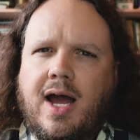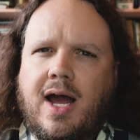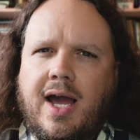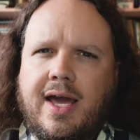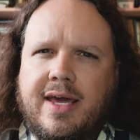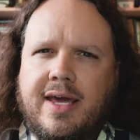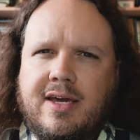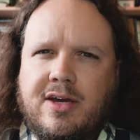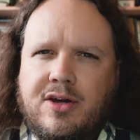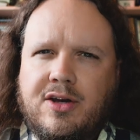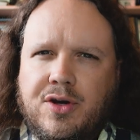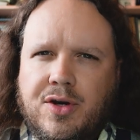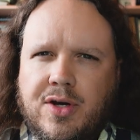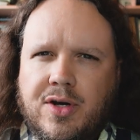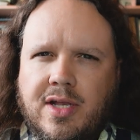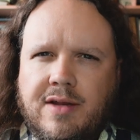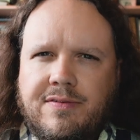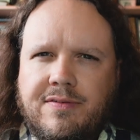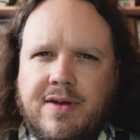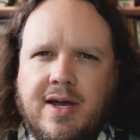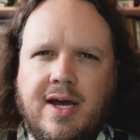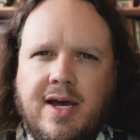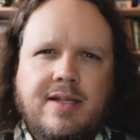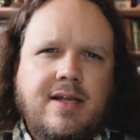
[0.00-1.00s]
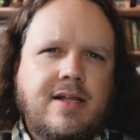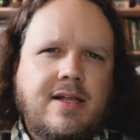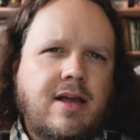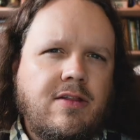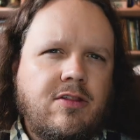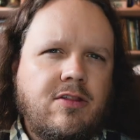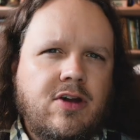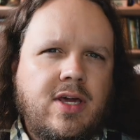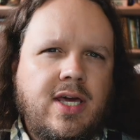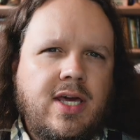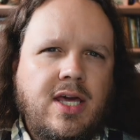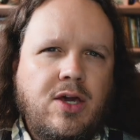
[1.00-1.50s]
I could have cut
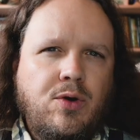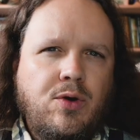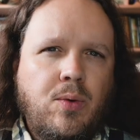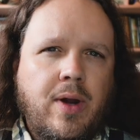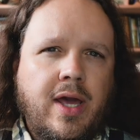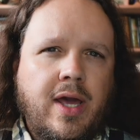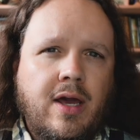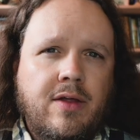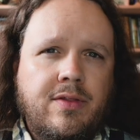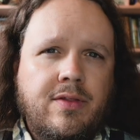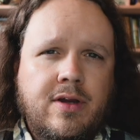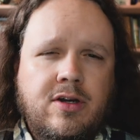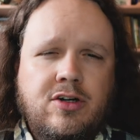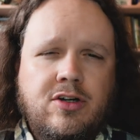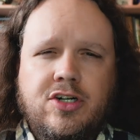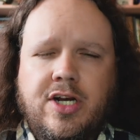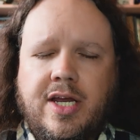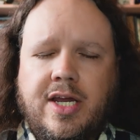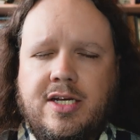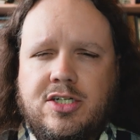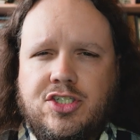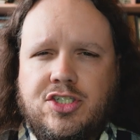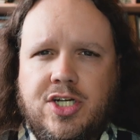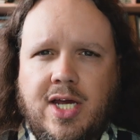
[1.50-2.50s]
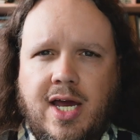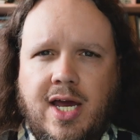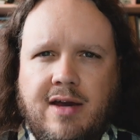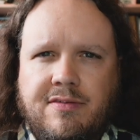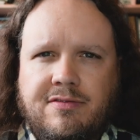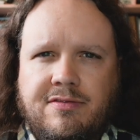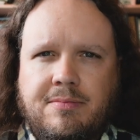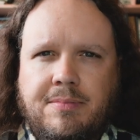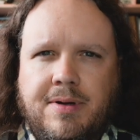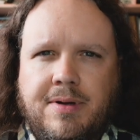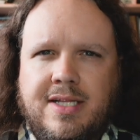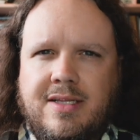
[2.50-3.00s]
another keyway on the
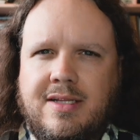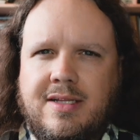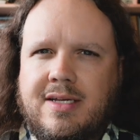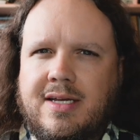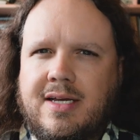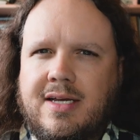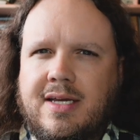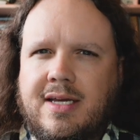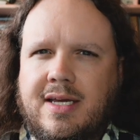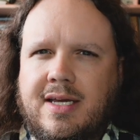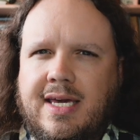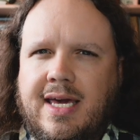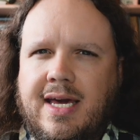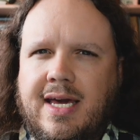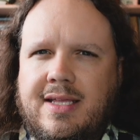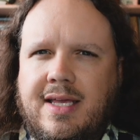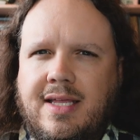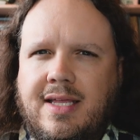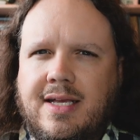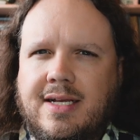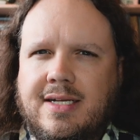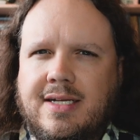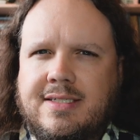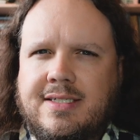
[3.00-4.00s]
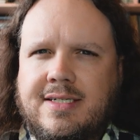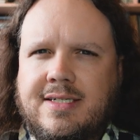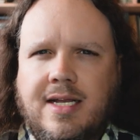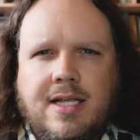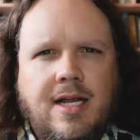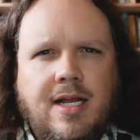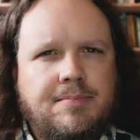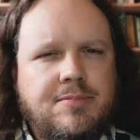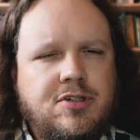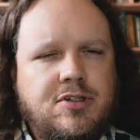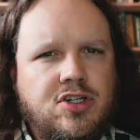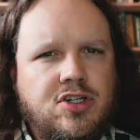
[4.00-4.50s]
crankshaft, but getting it set up